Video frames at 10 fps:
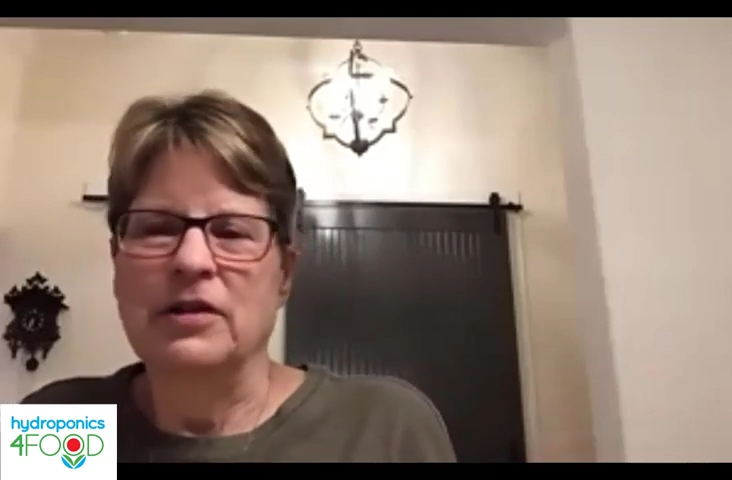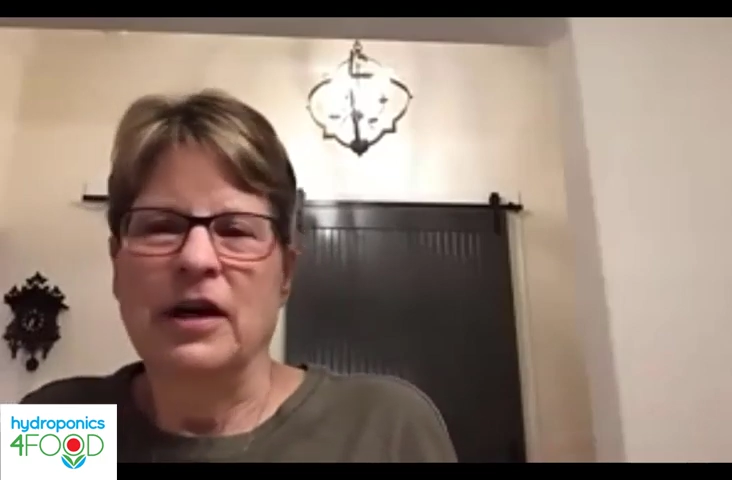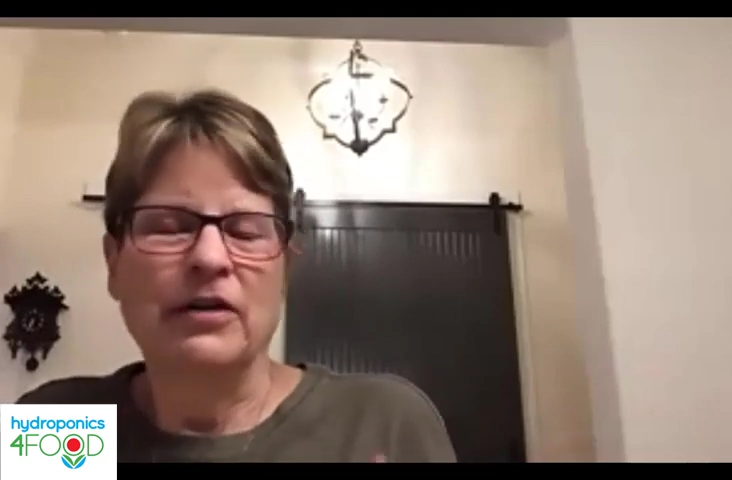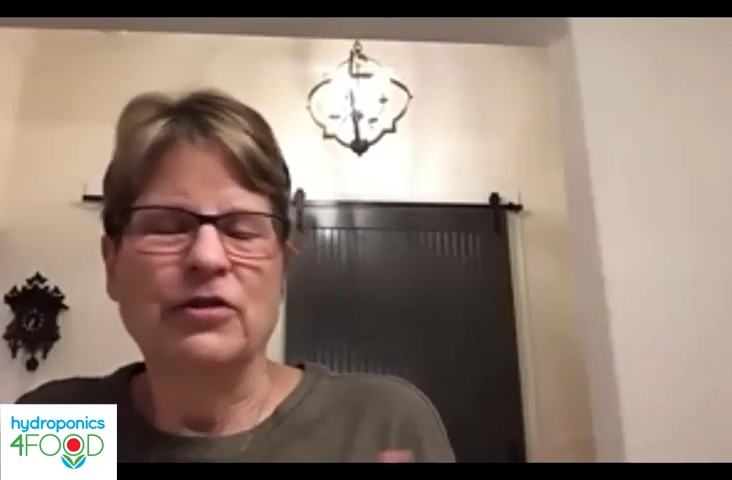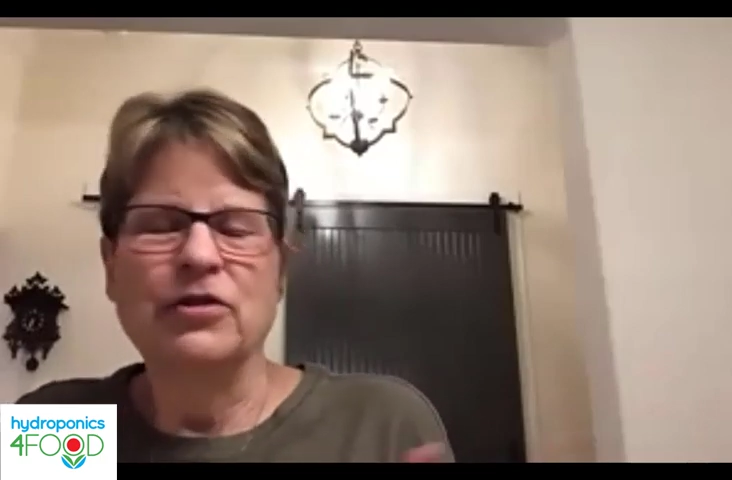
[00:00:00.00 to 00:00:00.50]

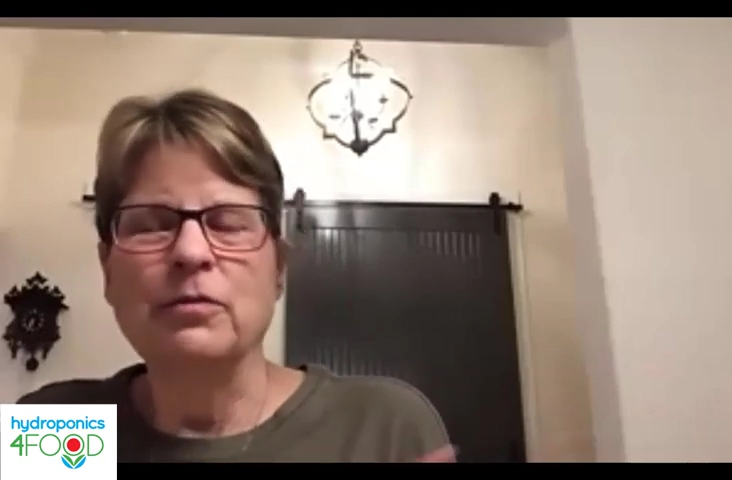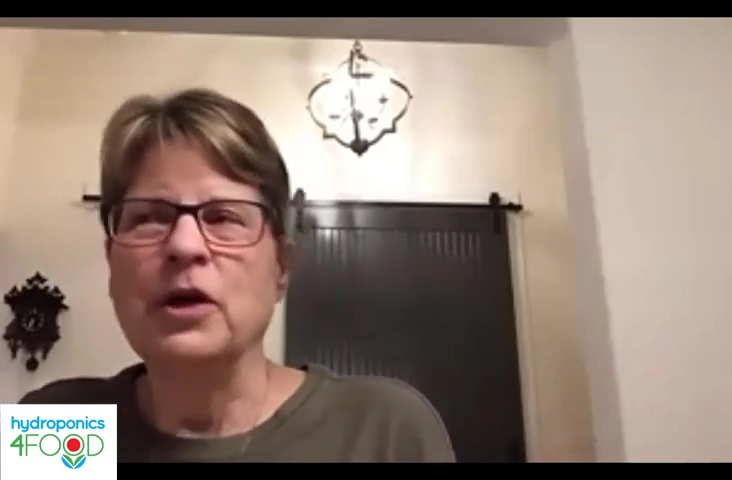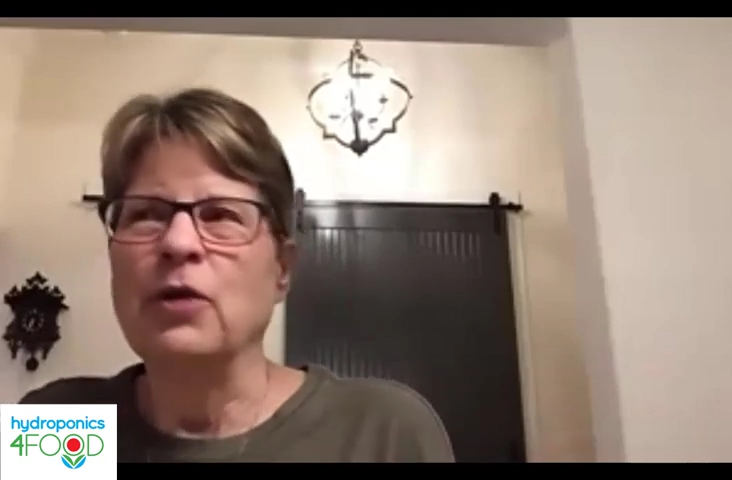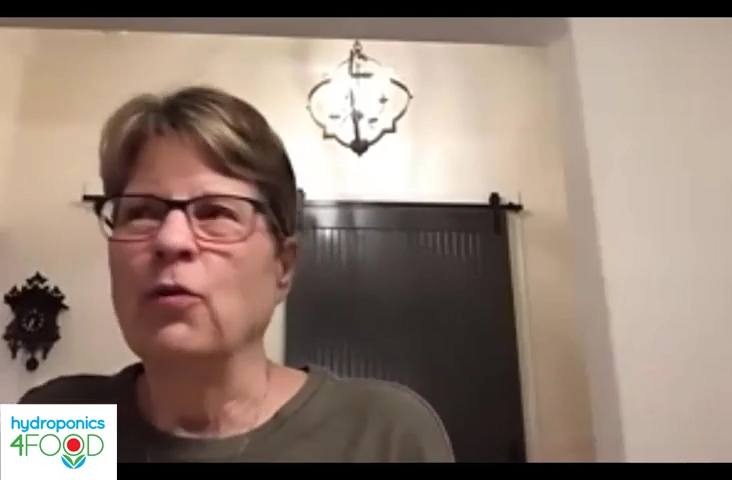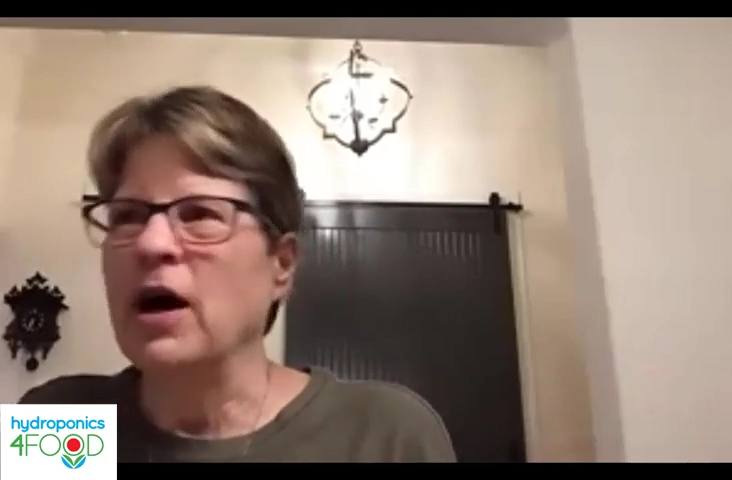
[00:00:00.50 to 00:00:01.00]
It took
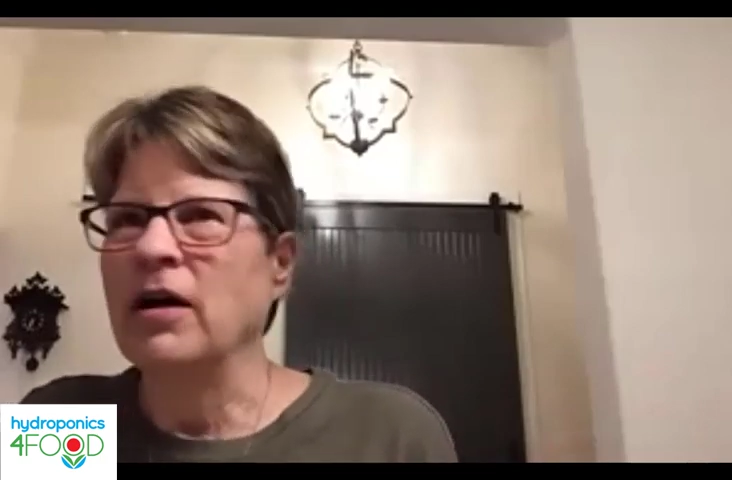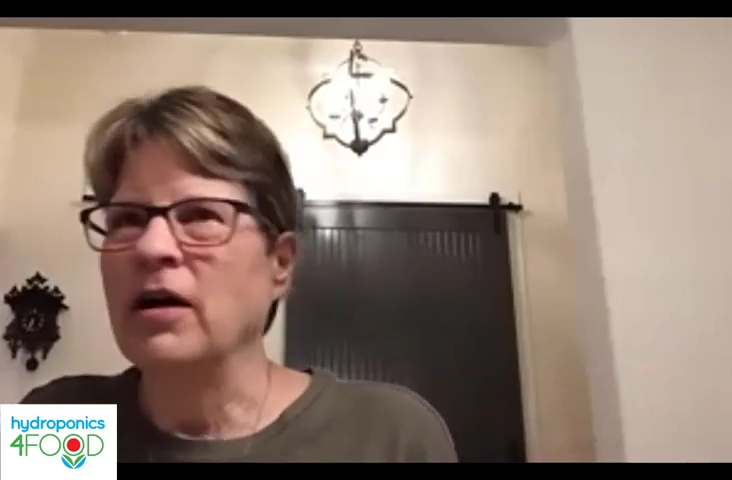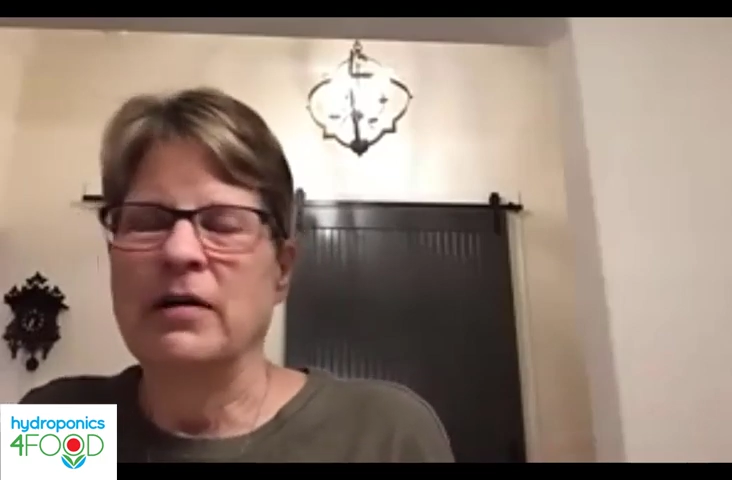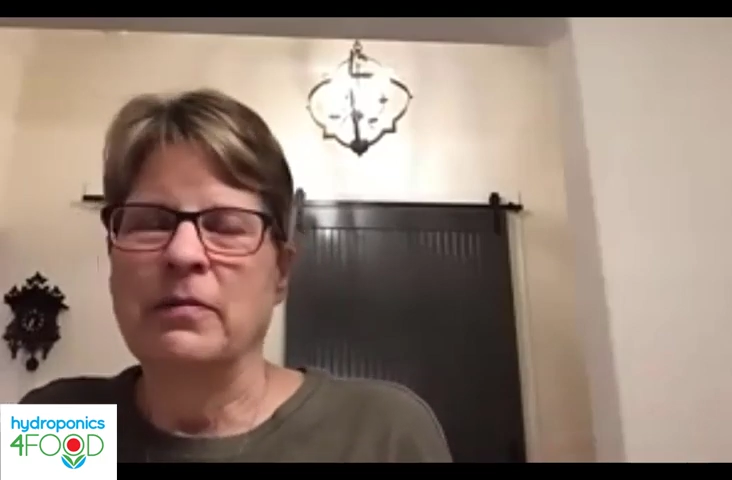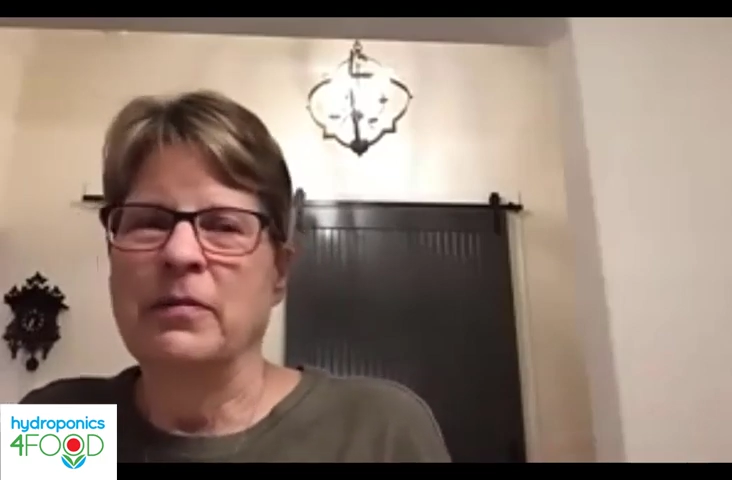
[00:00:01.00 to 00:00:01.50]
me a while. I'm